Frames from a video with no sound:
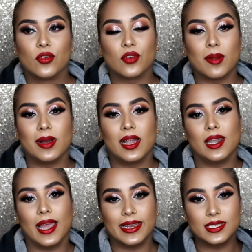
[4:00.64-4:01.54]
from a
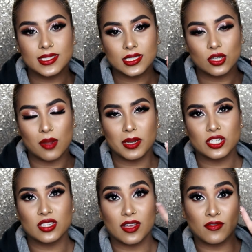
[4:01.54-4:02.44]
light
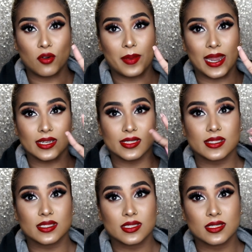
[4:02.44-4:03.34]
complexion, there are 4
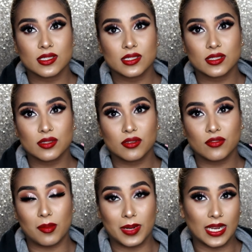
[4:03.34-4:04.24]
palettes.
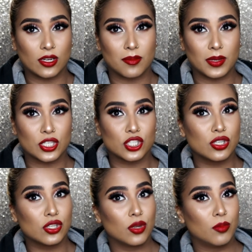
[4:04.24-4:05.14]
From a light
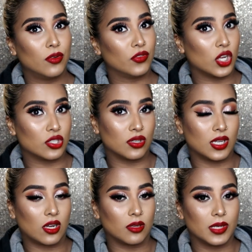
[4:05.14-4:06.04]
complexion, moving on to a
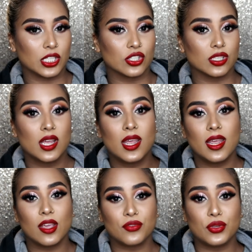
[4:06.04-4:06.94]
dark complexion.
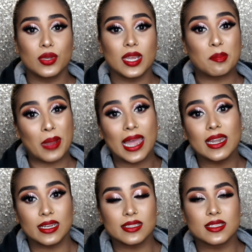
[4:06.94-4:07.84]
If you get
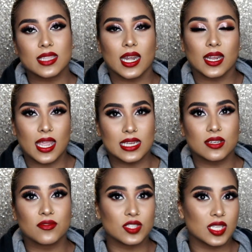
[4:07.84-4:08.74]
palettes that are
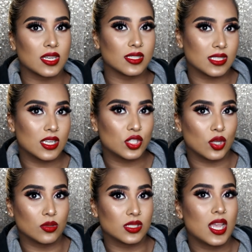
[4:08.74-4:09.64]
catered for certain skin
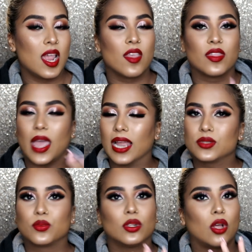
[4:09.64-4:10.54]
tones,
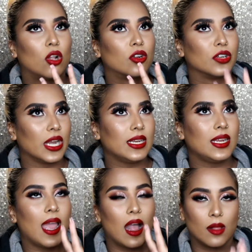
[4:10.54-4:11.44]
that will
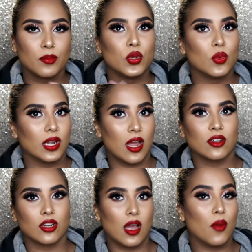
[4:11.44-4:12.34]
already help you
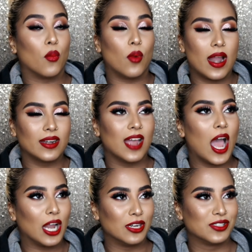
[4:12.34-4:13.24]

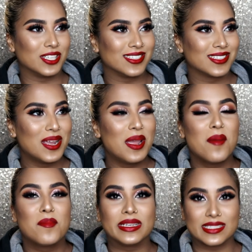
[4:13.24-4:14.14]

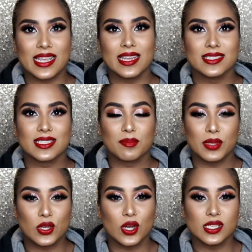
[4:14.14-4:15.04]
100%,
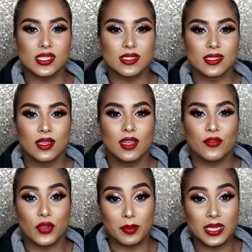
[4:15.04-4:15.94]
because
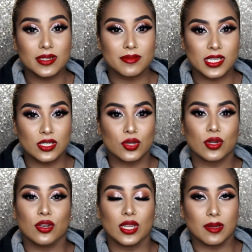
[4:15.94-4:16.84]
if you're a medium skin tone
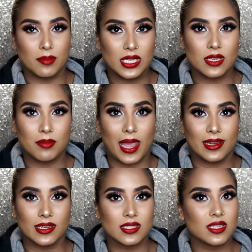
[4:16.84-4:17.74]
and you get a medium
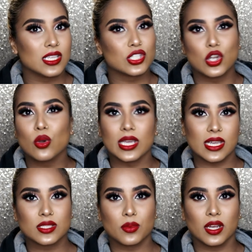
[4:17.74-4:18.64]
palette, there's no
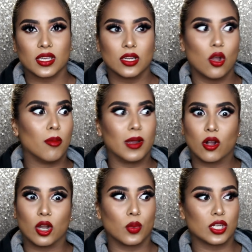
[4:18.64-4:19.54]
guesswork in, oh my
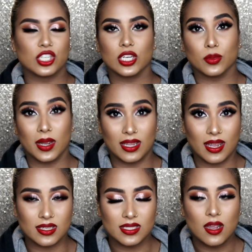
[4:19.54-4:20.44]
God, what shade do I
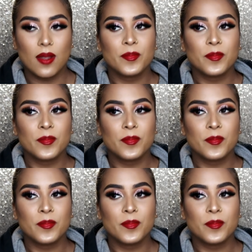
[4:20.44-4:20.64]
get?